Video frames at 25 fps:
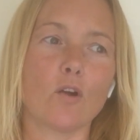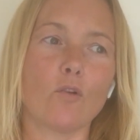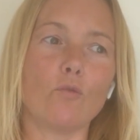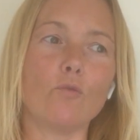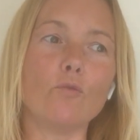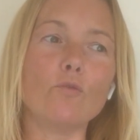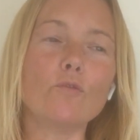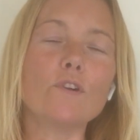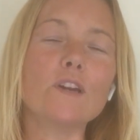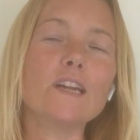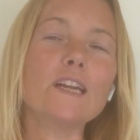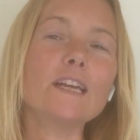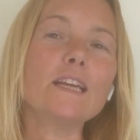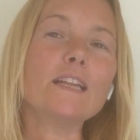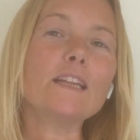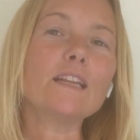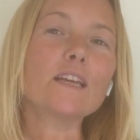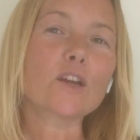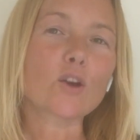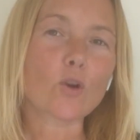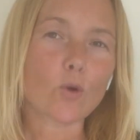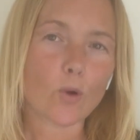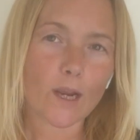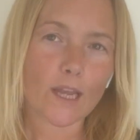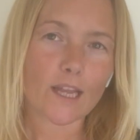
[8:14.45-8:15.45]

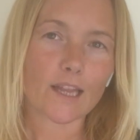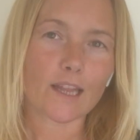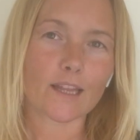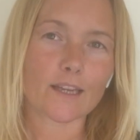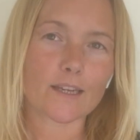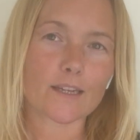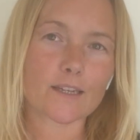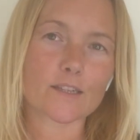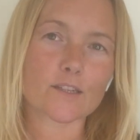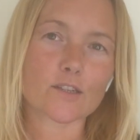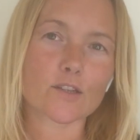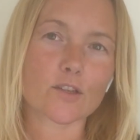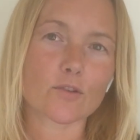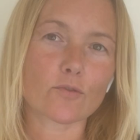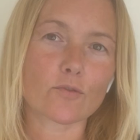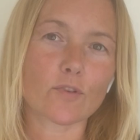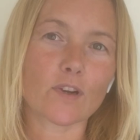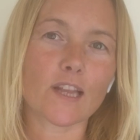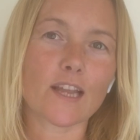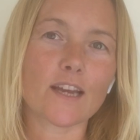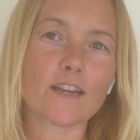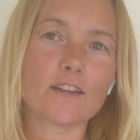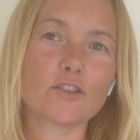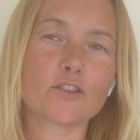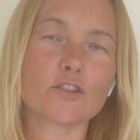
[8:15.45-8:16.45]
really quickly into the
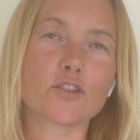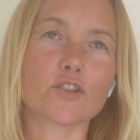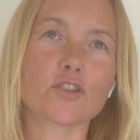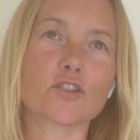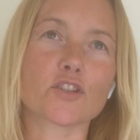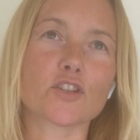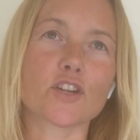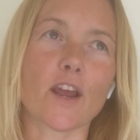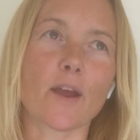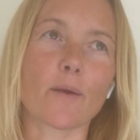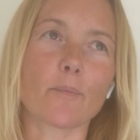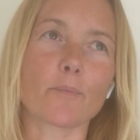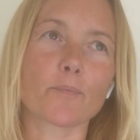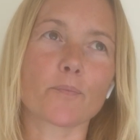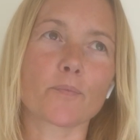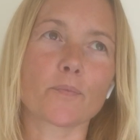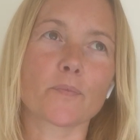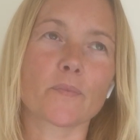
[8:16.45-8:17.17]
relationship,